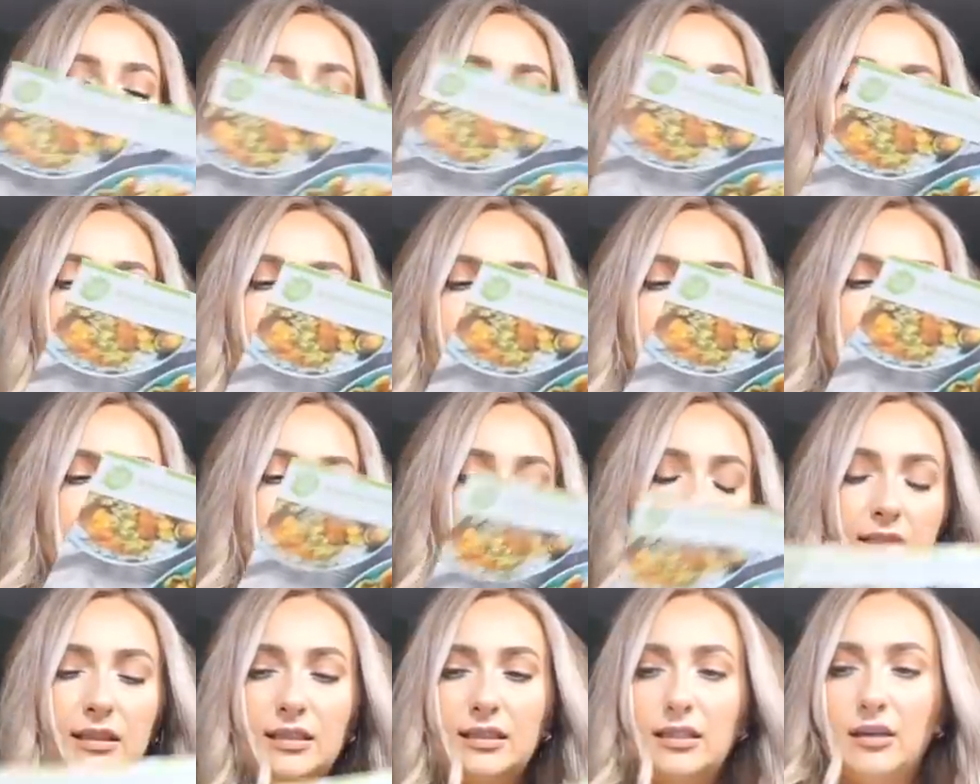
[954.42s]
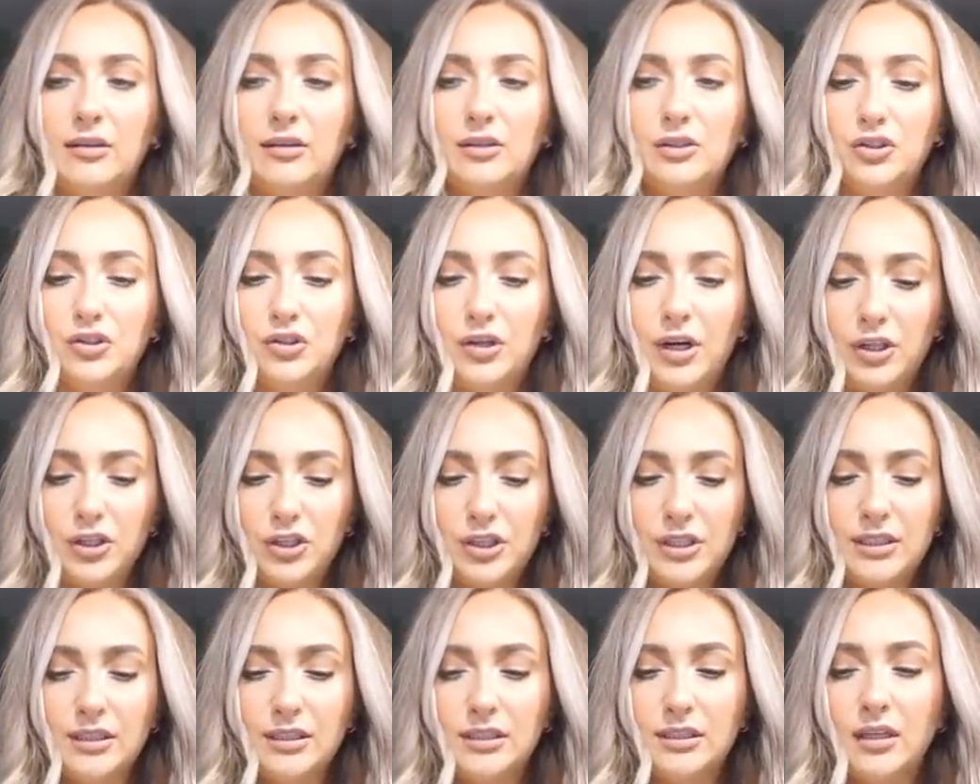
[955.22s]
get detailed
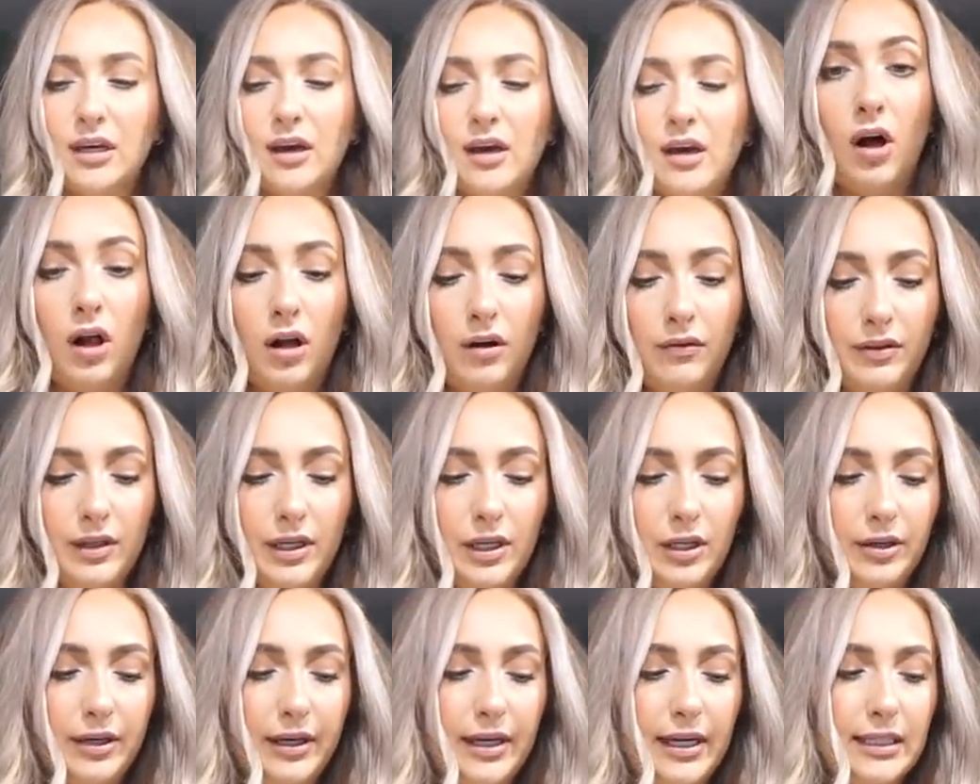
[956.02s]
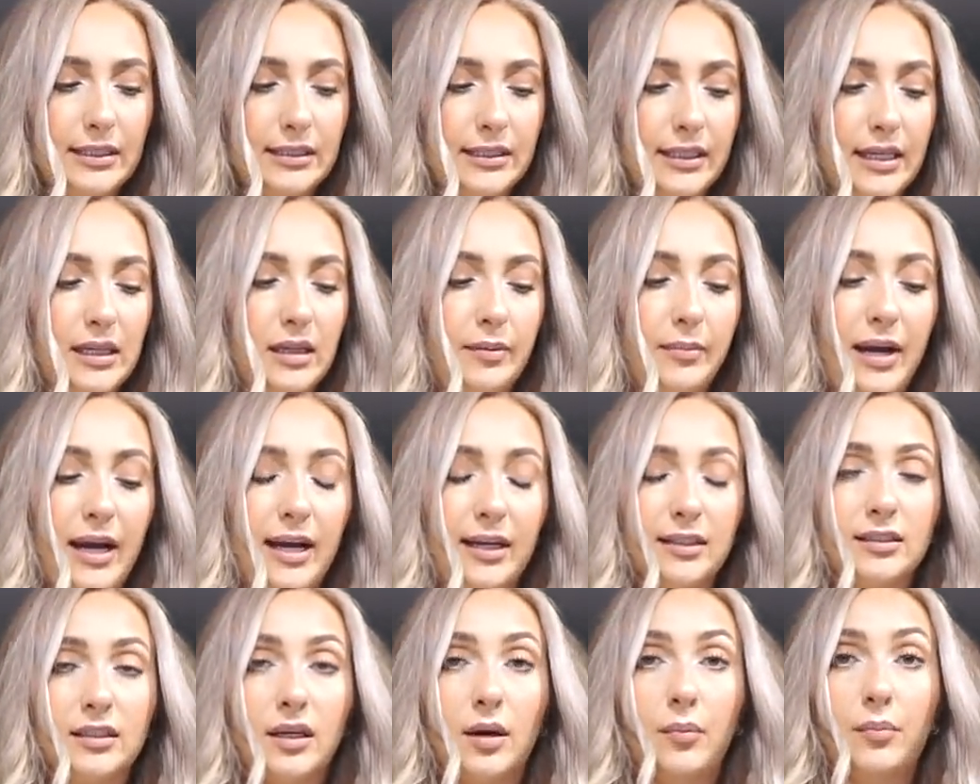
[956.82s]
instructions. All of the ingredients in the
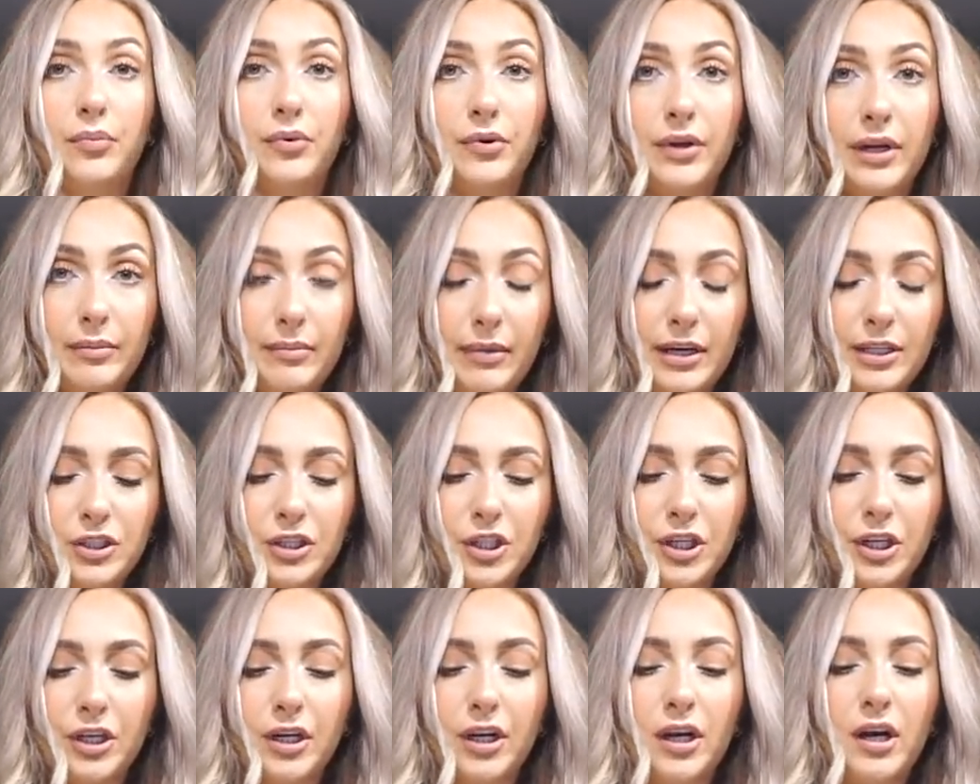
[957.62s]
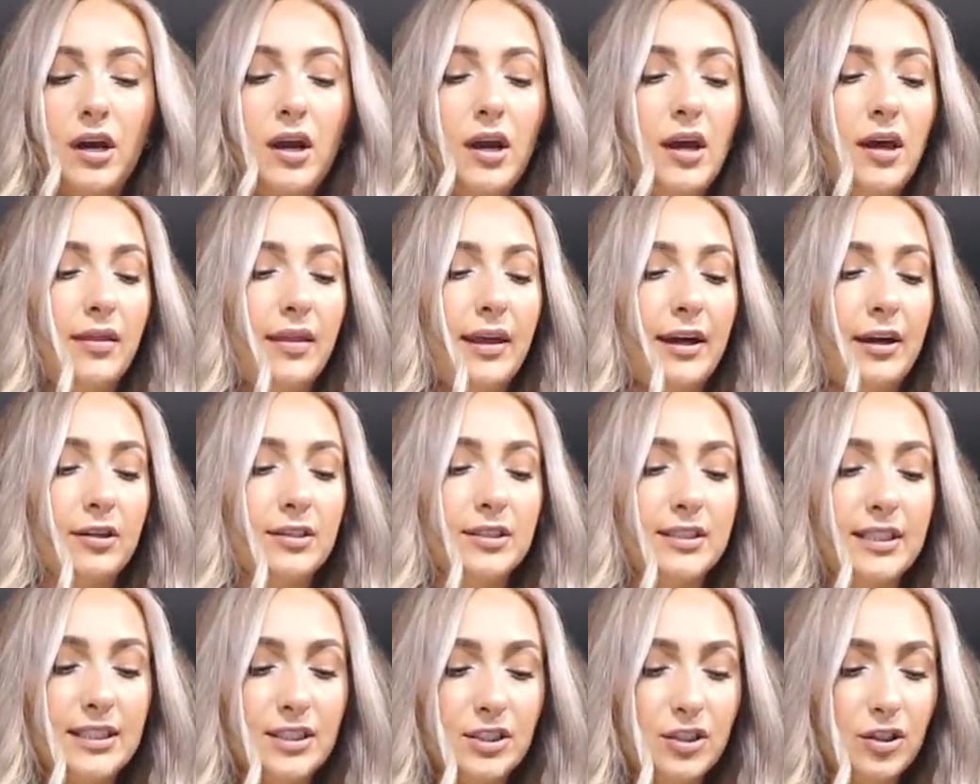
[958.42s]
box come pre-measured. They are
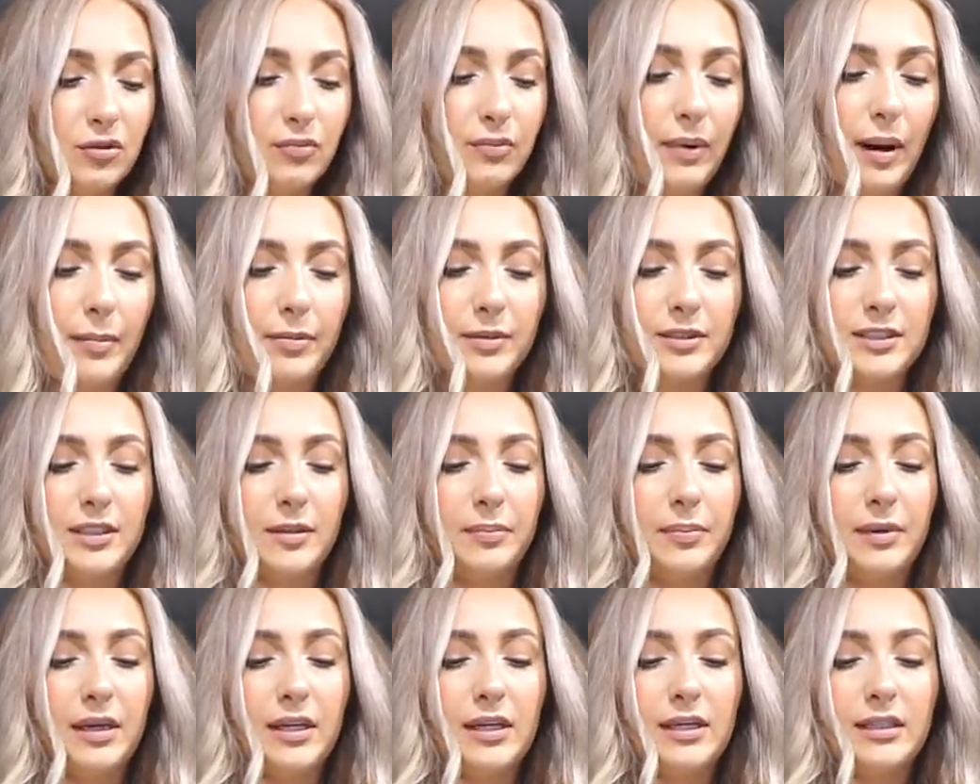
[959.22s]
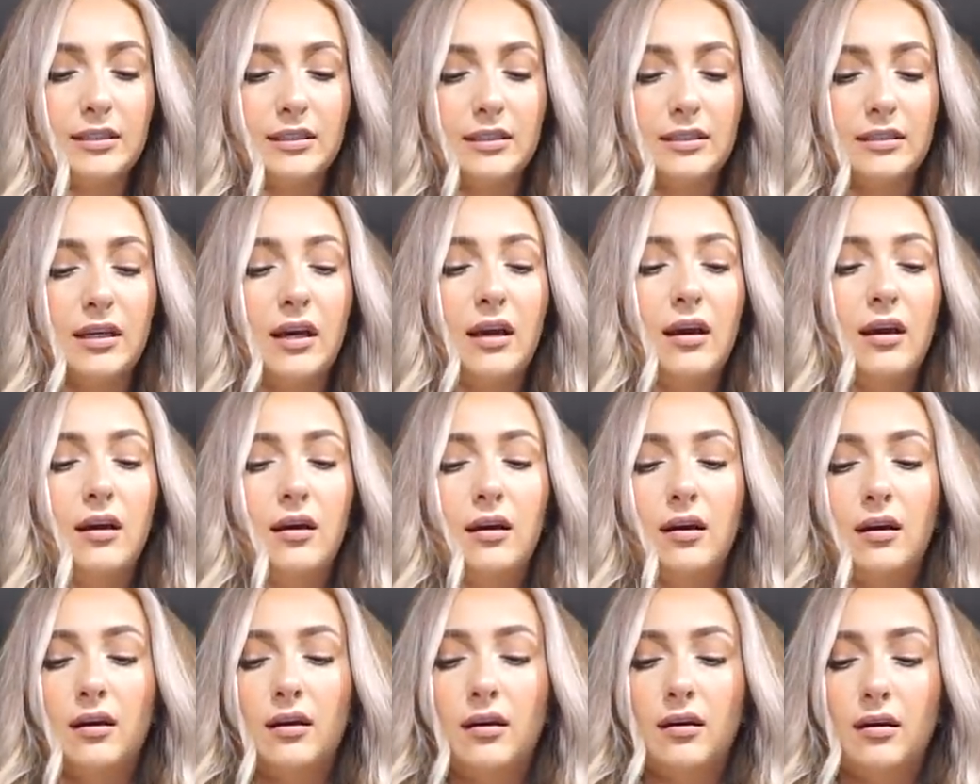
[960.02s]
seasonal recipes.
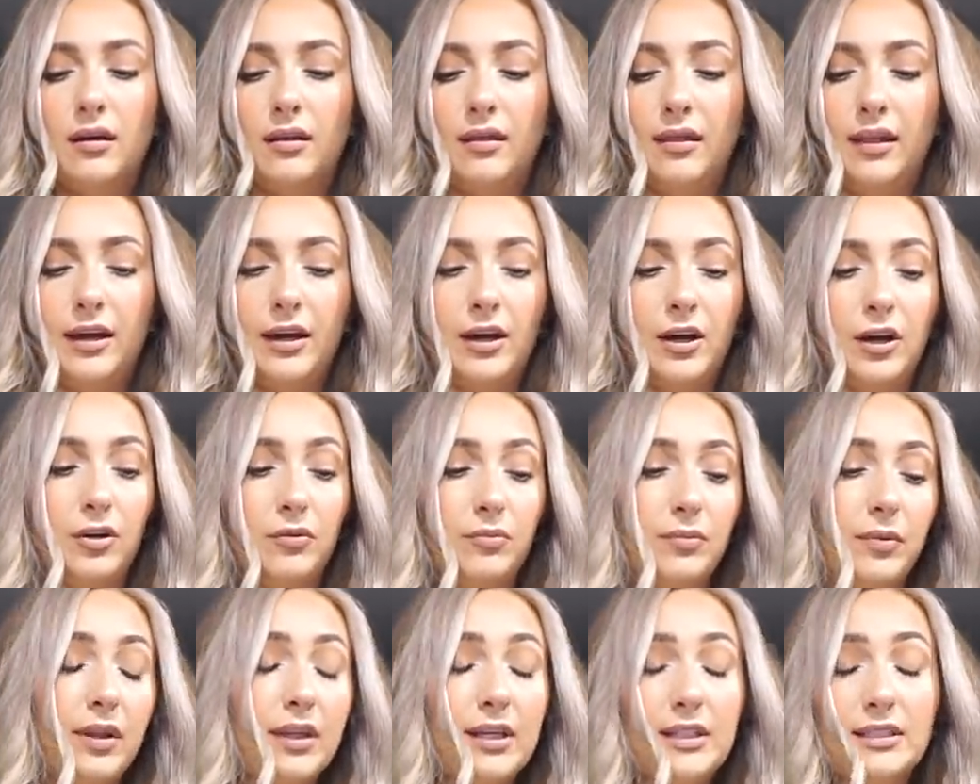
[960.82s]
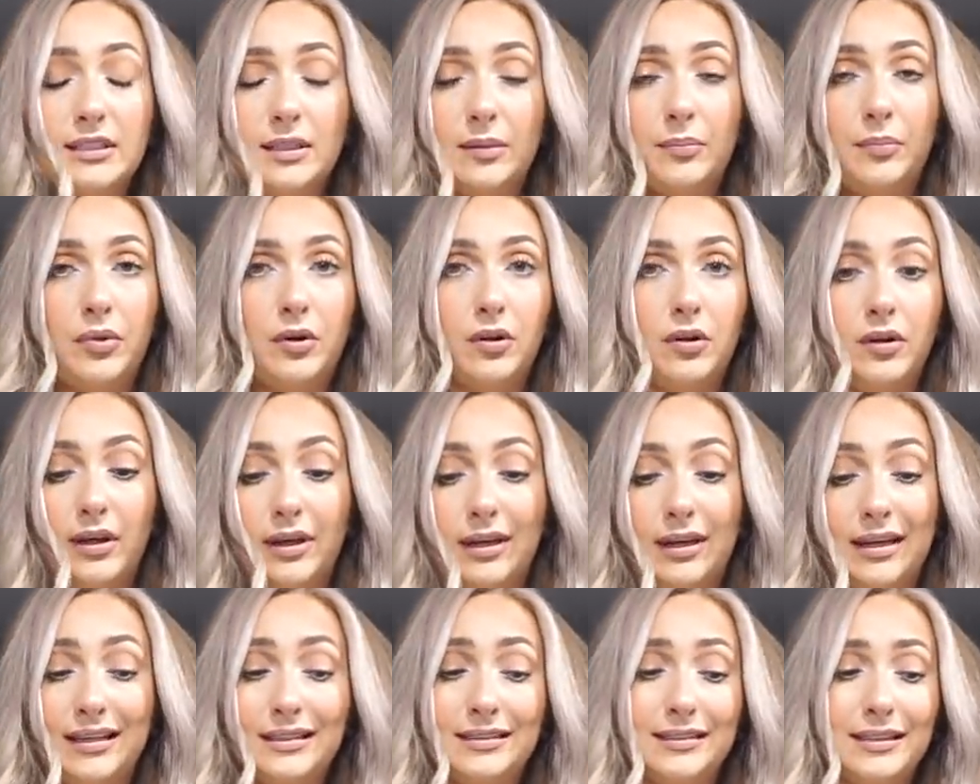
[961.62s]
They're really simple
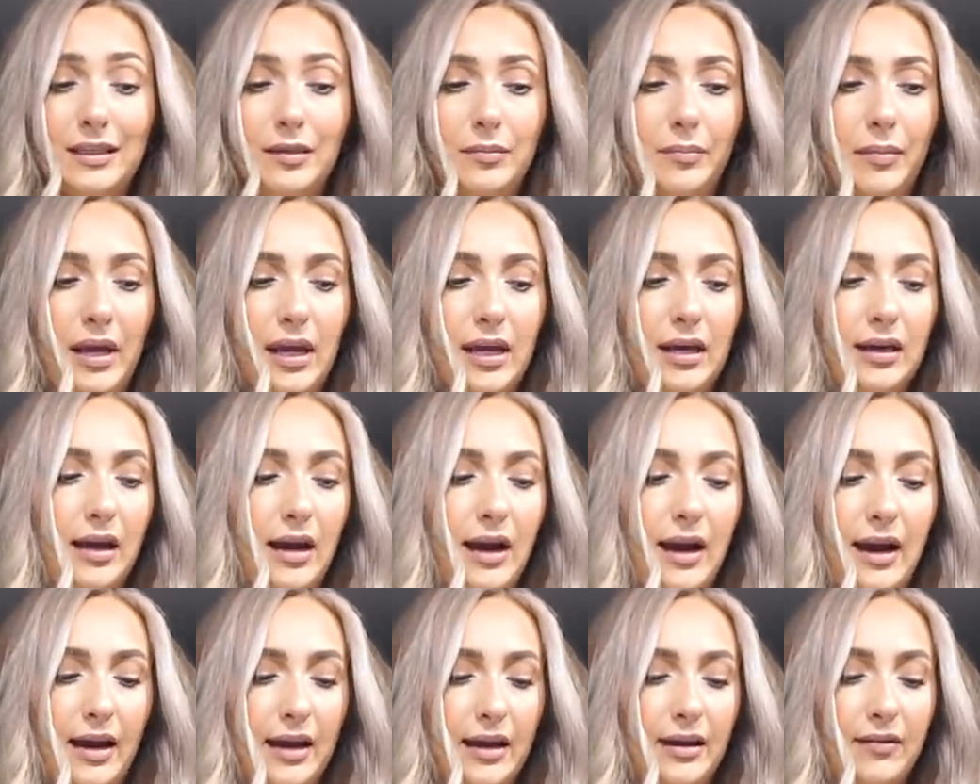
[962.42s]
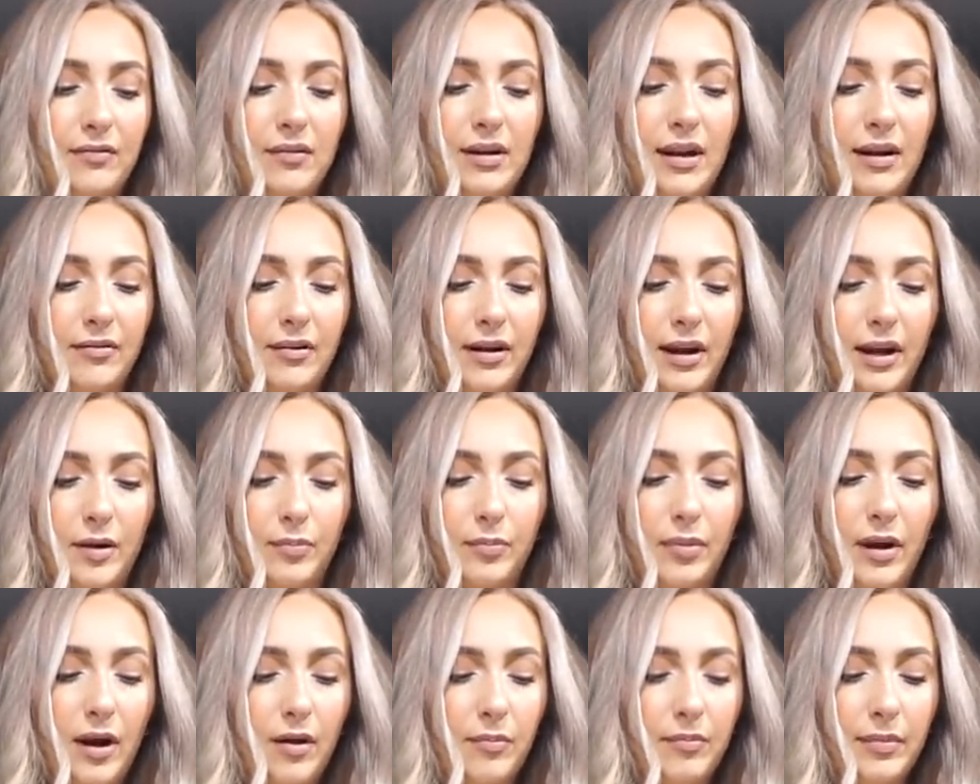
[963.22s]
and easy to make. I have never had a
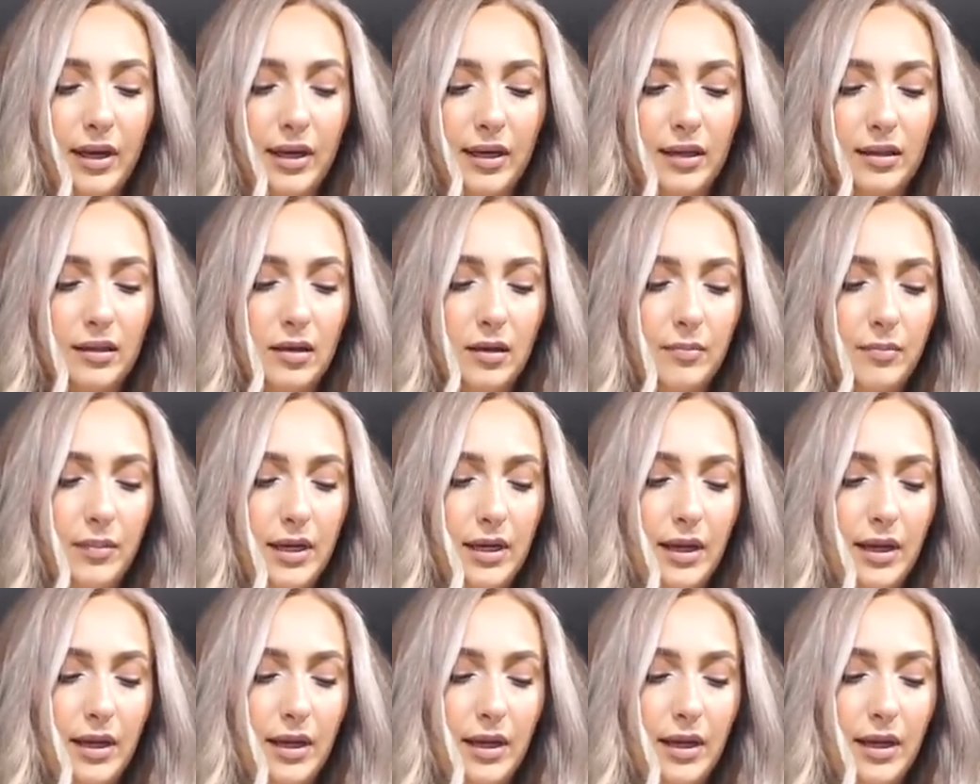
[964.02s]
problem making them